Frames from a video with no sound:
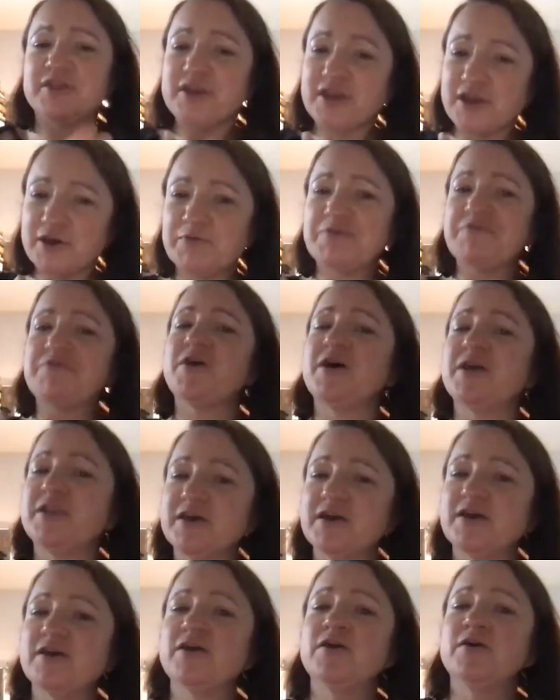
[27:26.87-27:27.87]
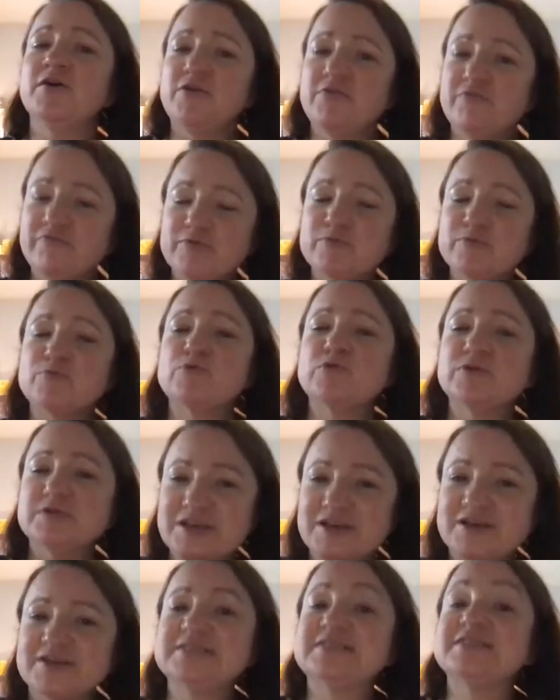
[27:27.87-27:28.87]
You know, we've got to reward
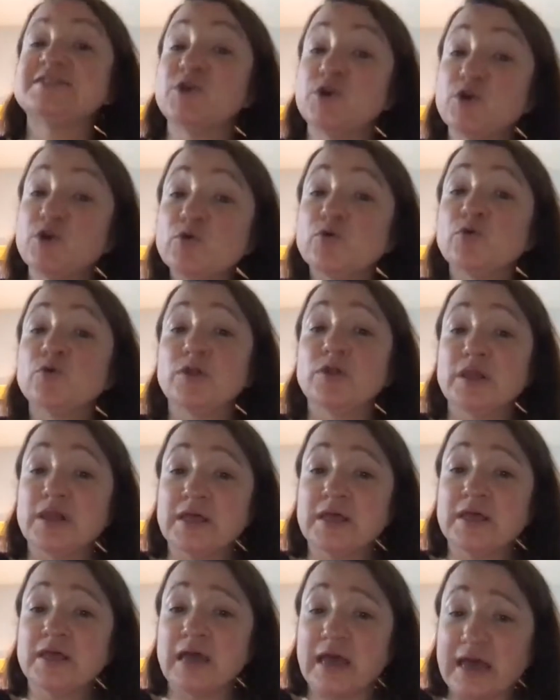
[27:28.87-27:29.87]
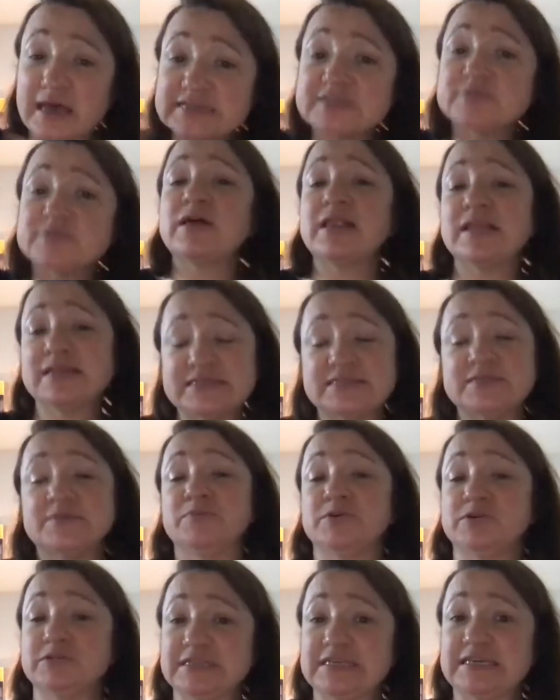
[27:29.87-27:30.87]
yeah. our soul as well as the
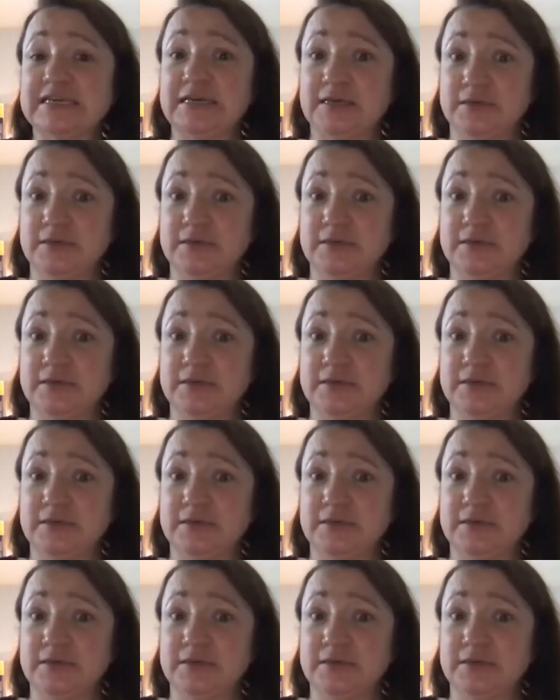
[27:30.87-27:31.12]
body.